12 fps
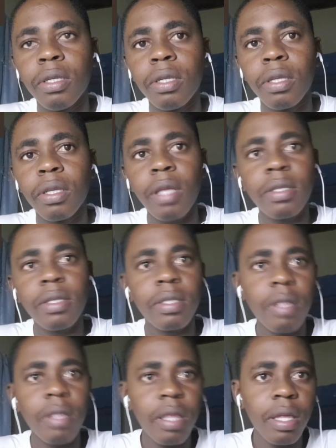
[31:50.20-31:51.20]
That's
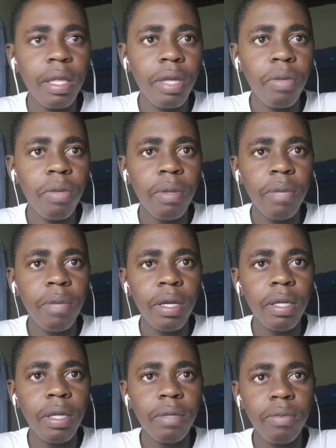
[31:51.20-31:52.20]
the thing that
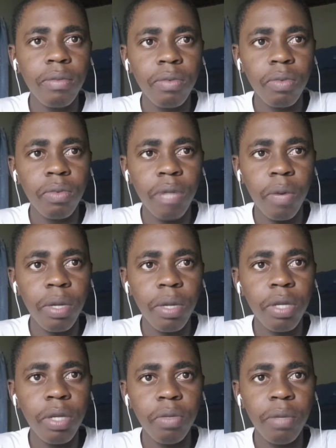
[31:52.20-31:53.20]
we
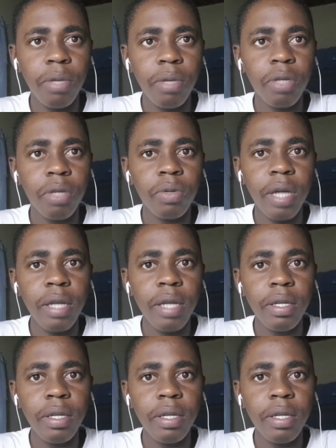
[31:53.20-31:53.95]
human beings create.